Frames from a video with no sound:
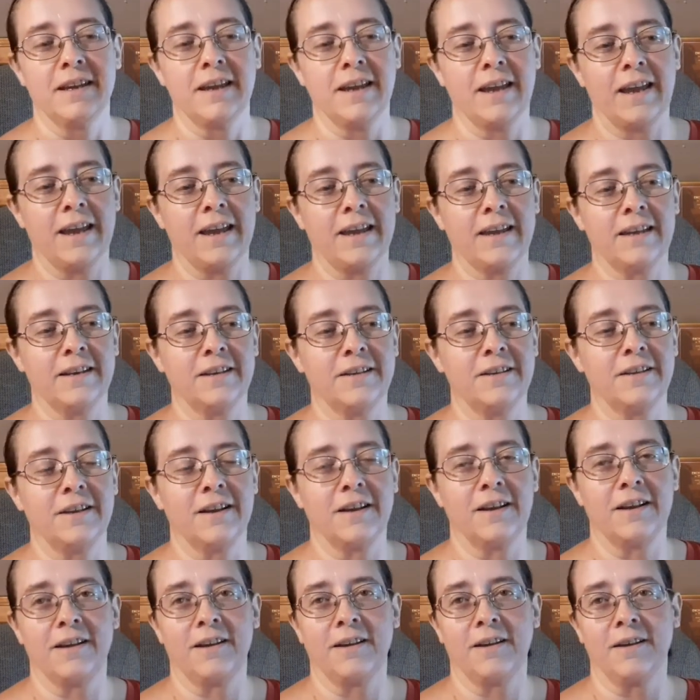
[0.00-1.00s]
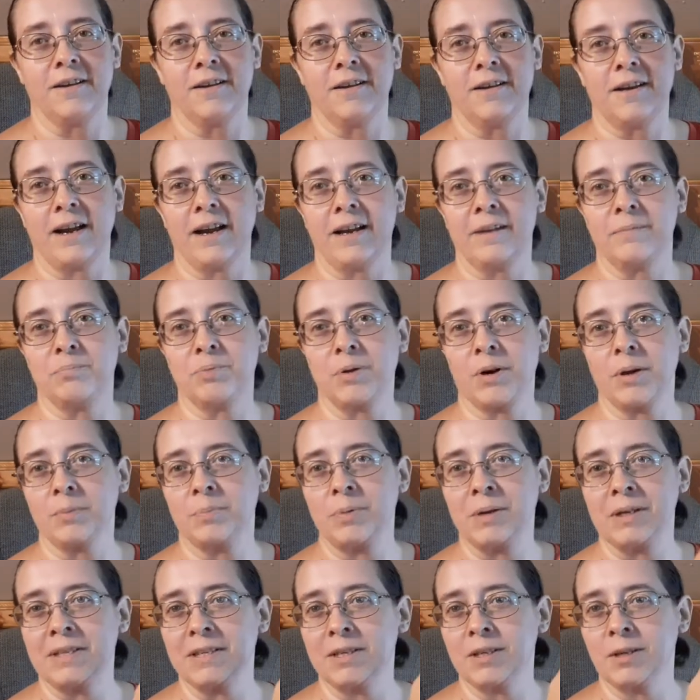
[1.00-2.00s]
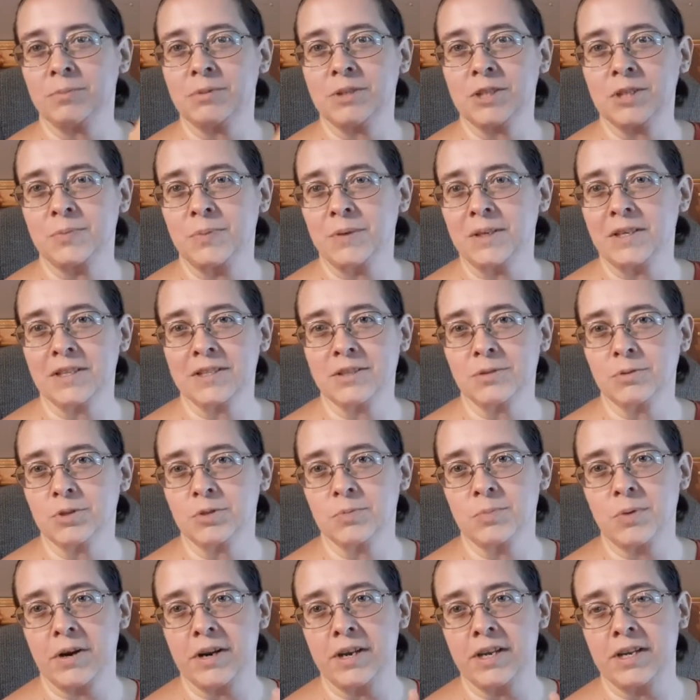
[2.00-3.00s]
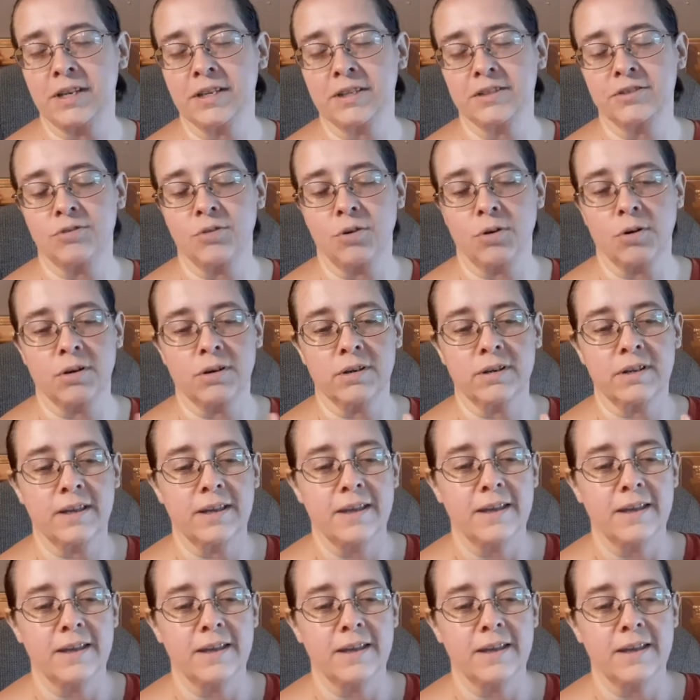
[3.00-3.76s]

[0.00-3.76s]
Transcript: And uh, I probably picked it up just because it was Mary Higgins Clark